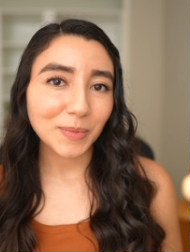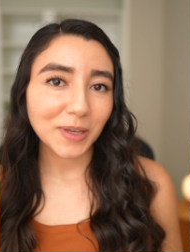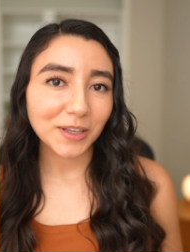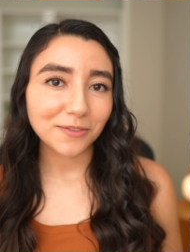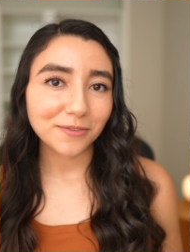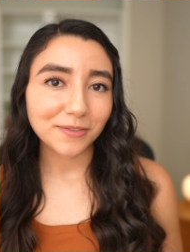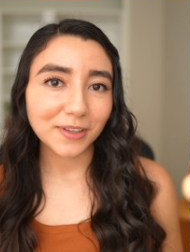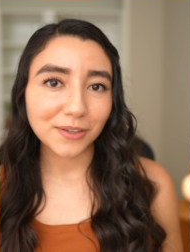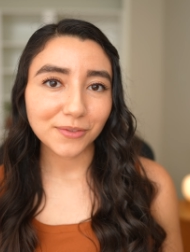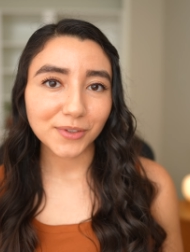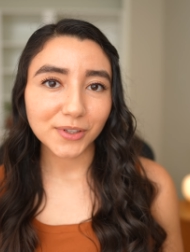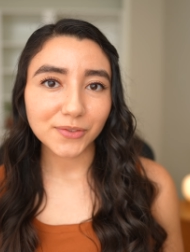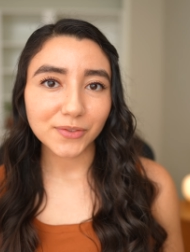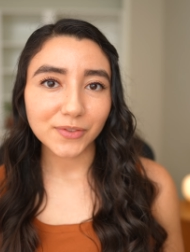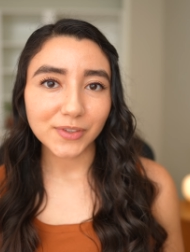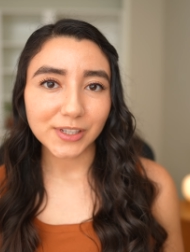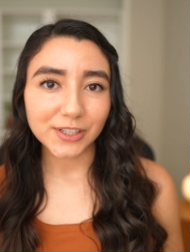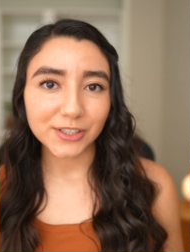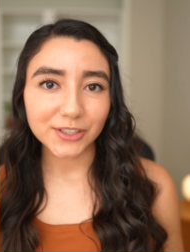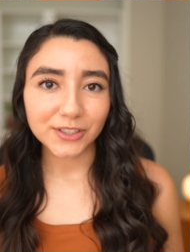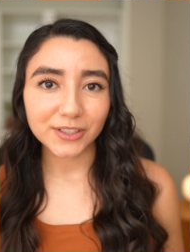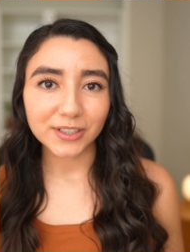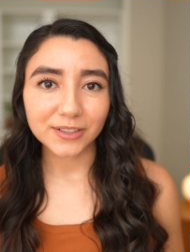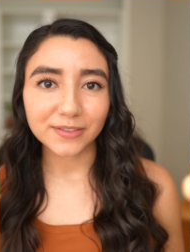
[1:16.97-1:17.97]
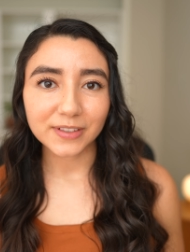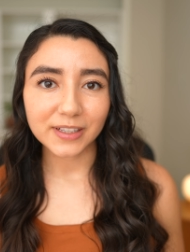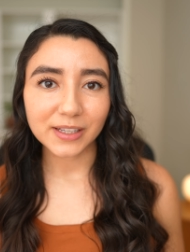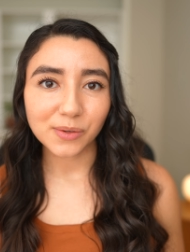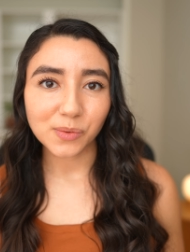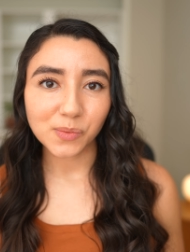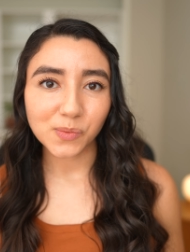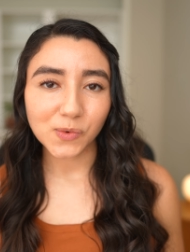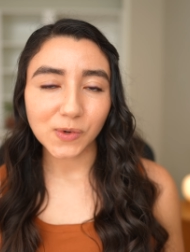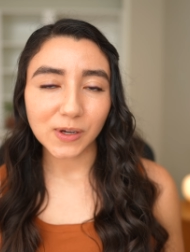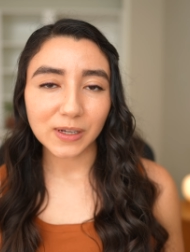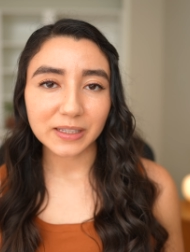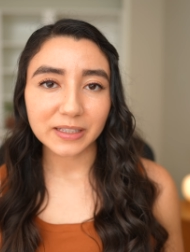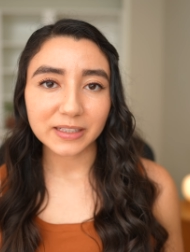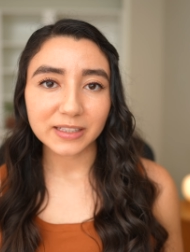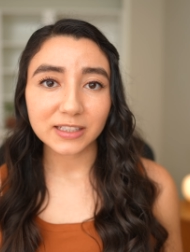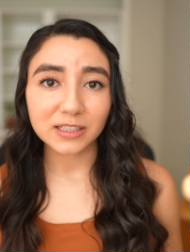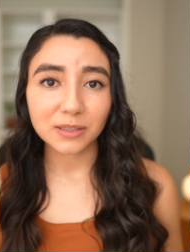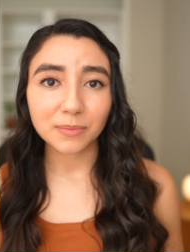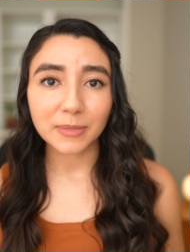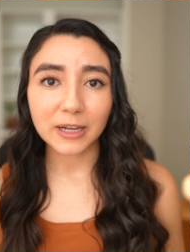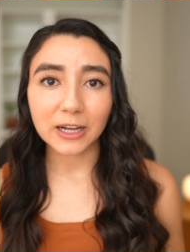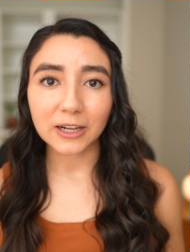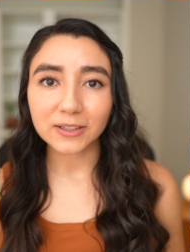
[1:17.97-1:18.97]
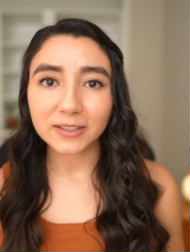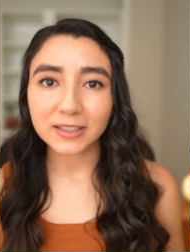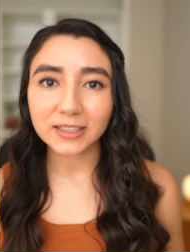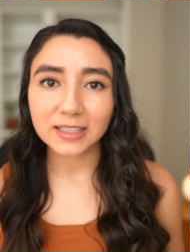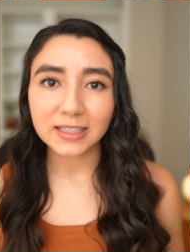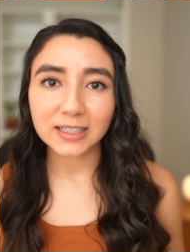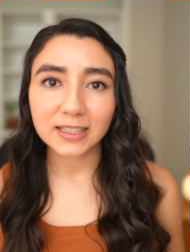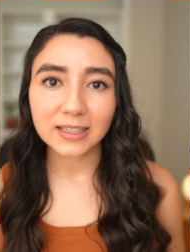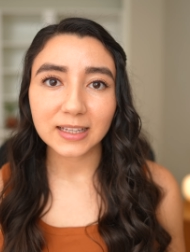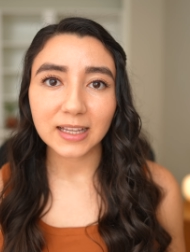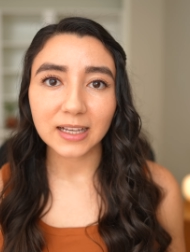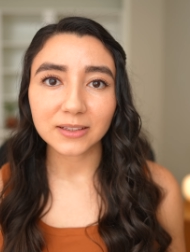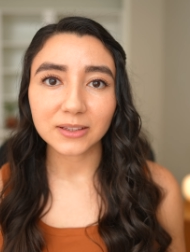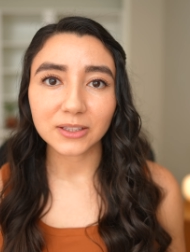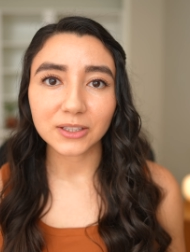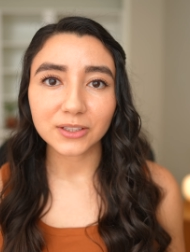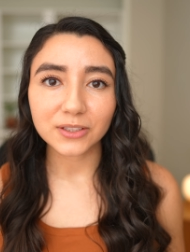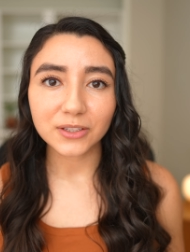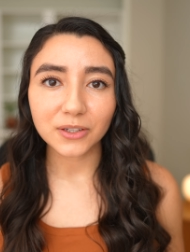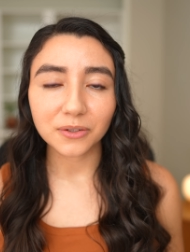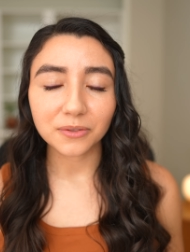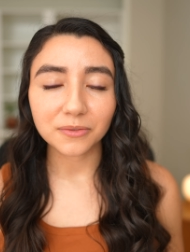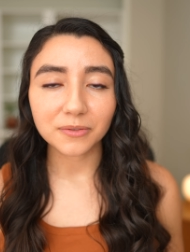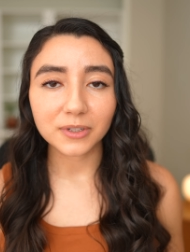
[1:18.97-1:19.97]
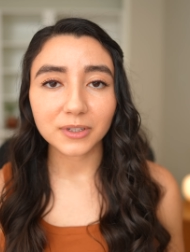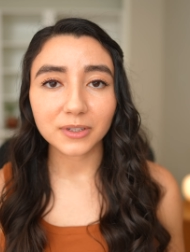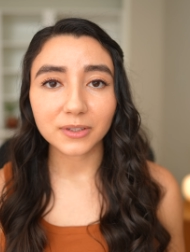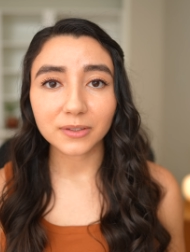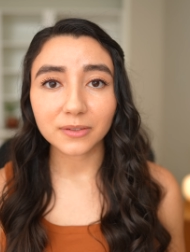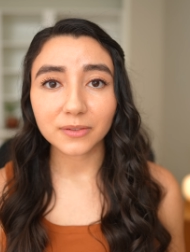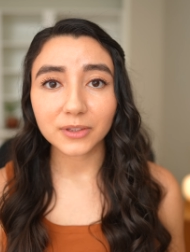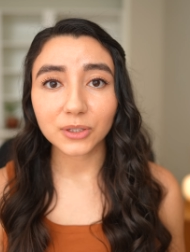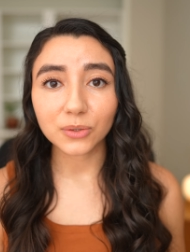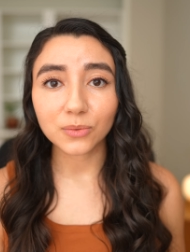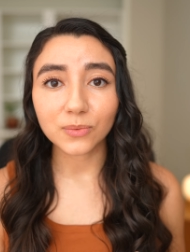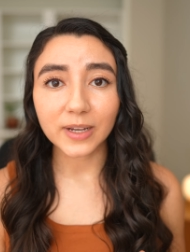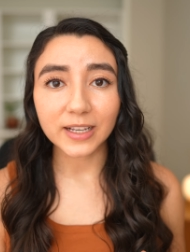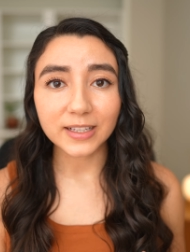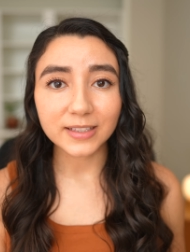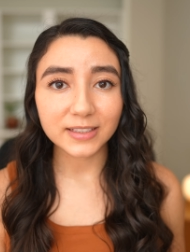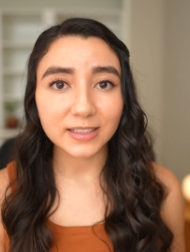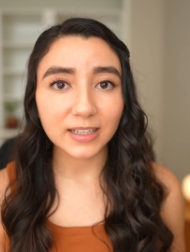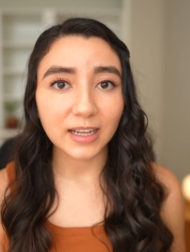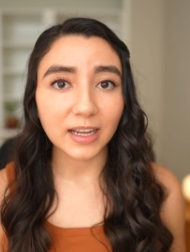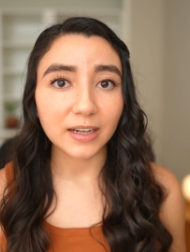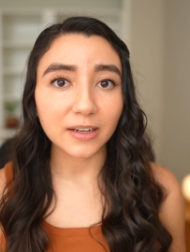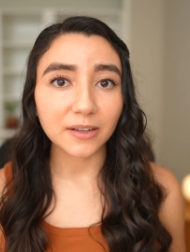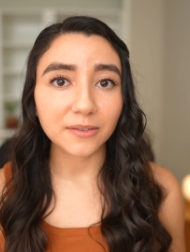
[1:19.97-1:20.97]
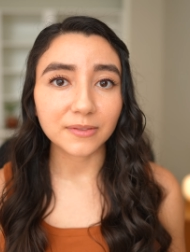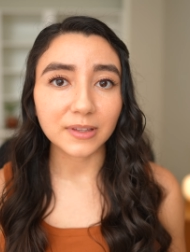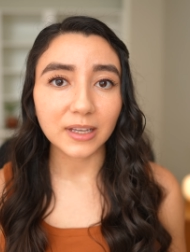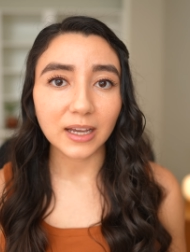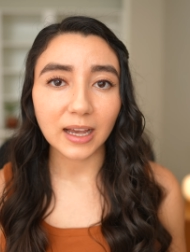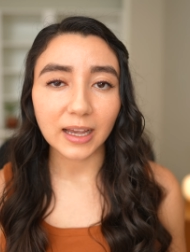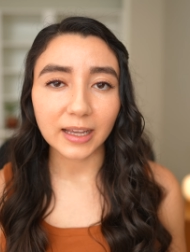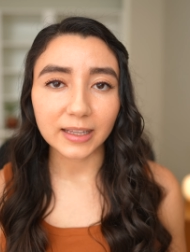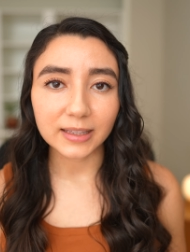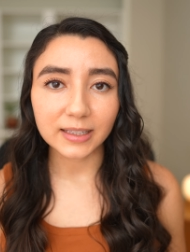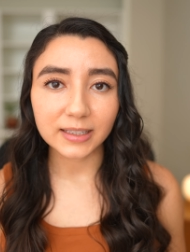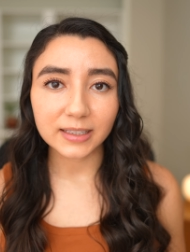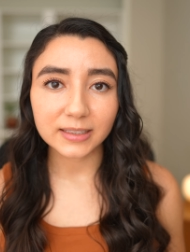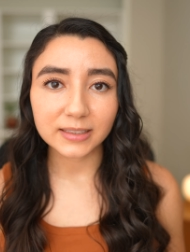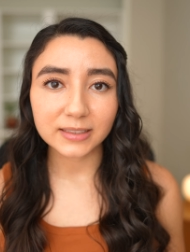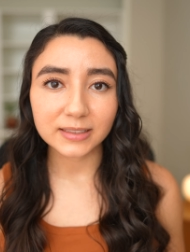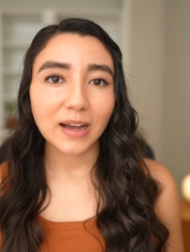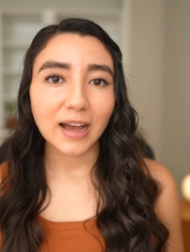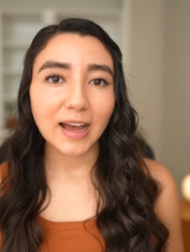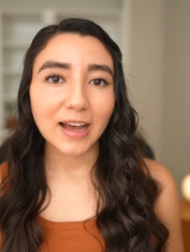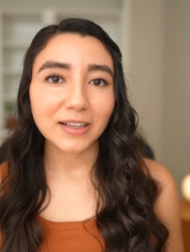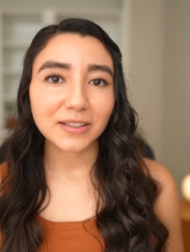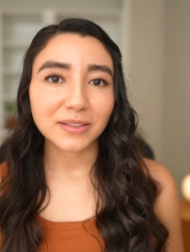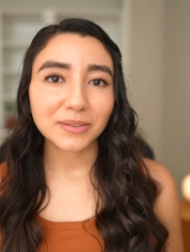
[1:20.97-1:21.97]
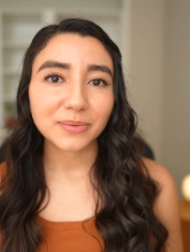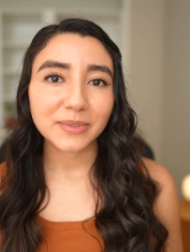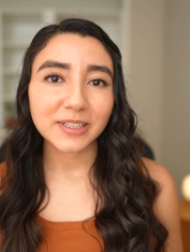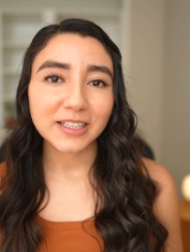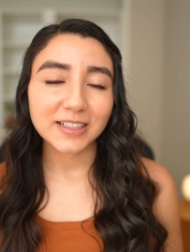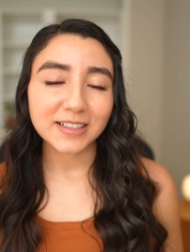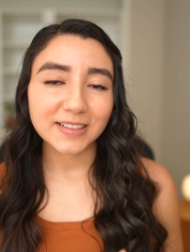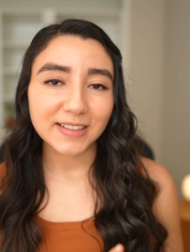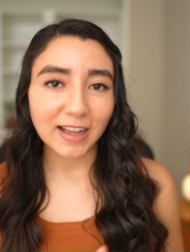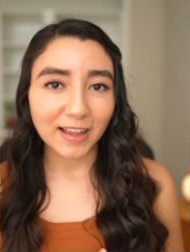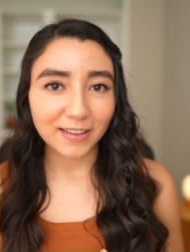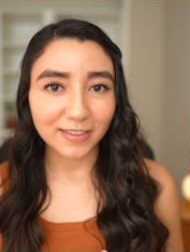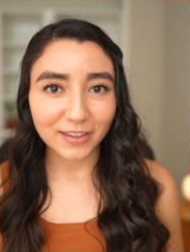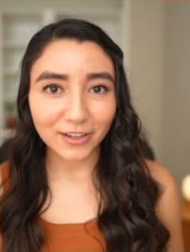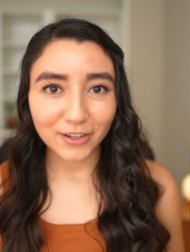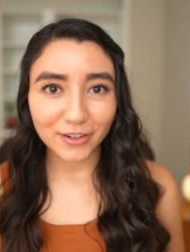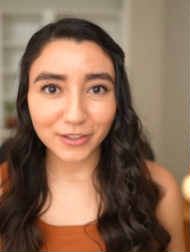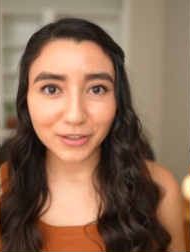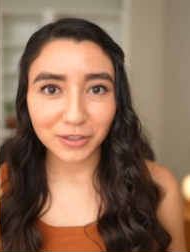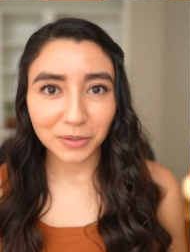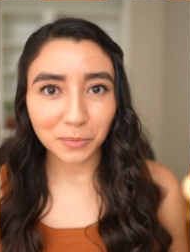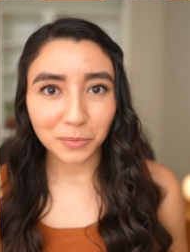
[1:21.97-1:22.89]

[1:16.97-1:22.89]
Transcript: My favorite feature of it was the balcony that looked over the west side of the island. As we sat there in the